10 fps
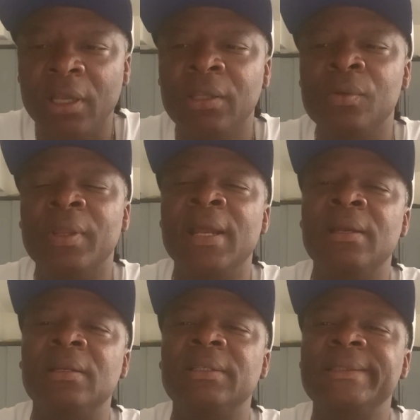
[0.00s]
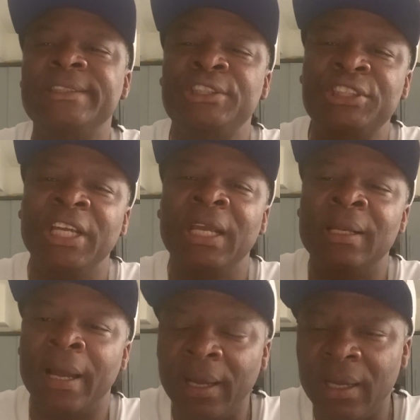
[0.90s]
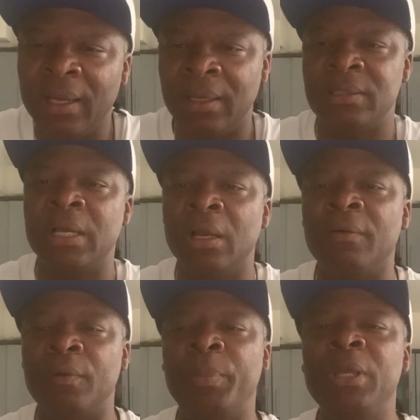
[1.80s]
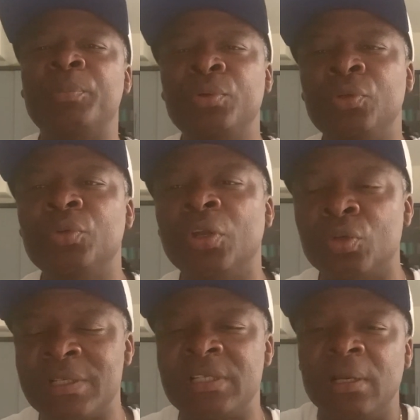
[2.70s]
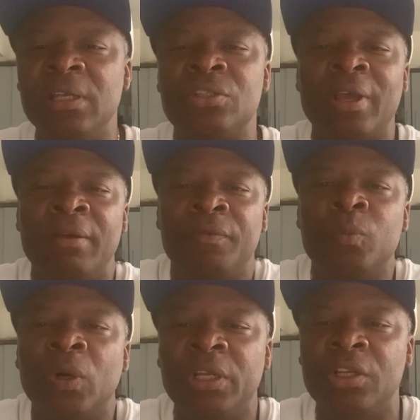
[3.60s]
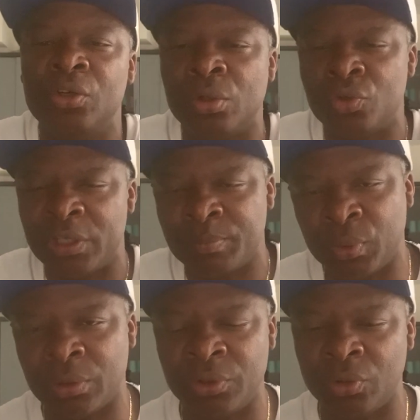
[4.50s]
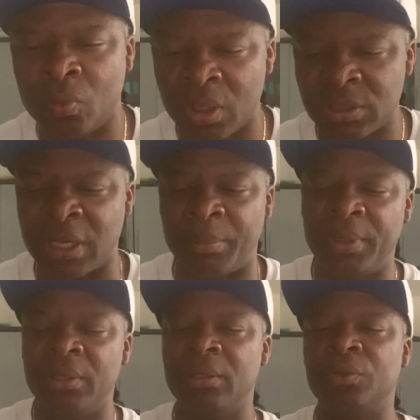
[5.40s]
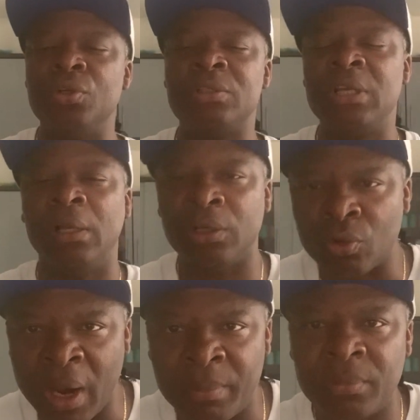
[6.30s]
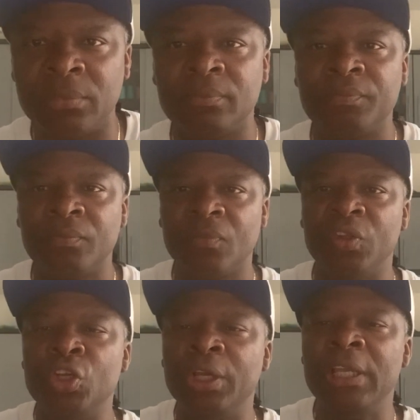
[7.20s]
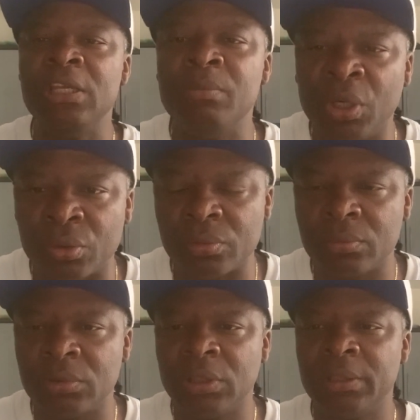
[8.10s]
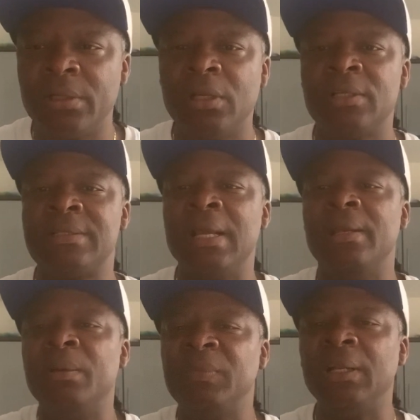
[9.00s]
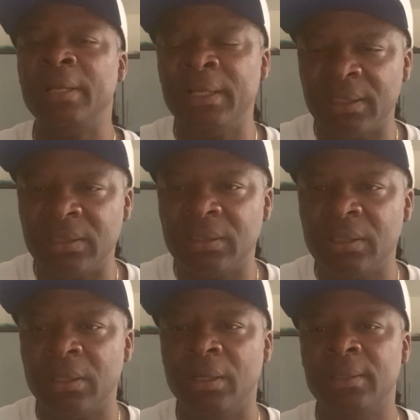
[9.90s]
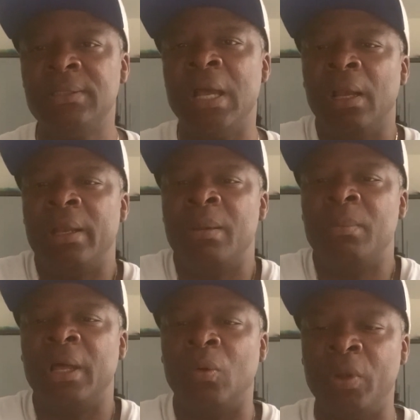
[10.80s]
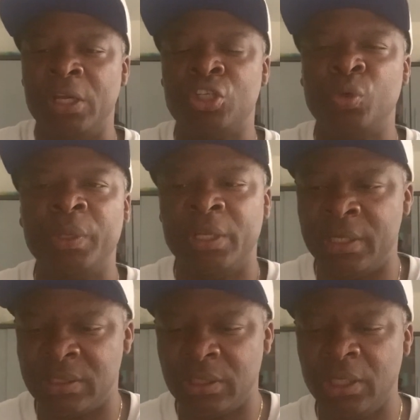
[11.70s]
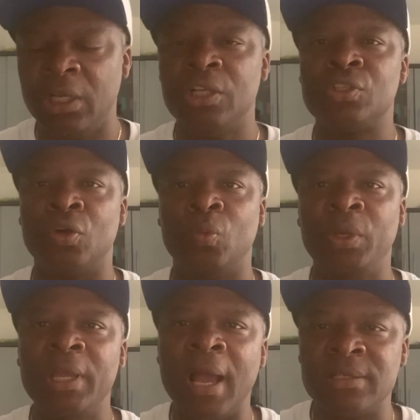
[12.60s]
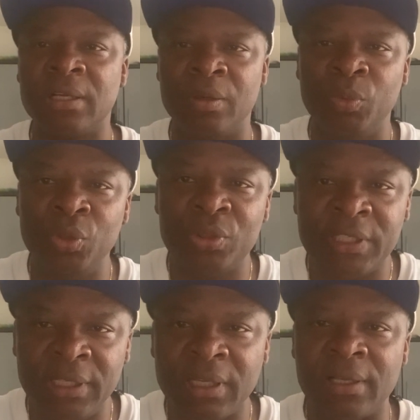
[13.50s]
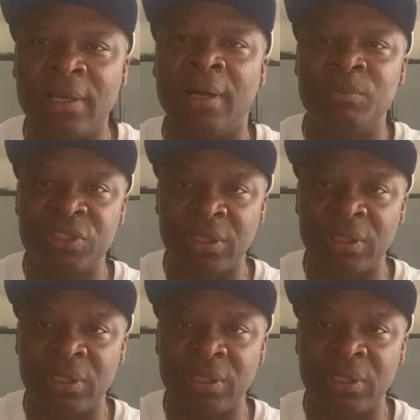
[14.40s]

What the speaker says: You then share that and tell other people you know. Send it to everyone in your address book, on your WhatsApp, on your Telegram, in your email. Send them the link. Tell them that we're doing this so we as a community can come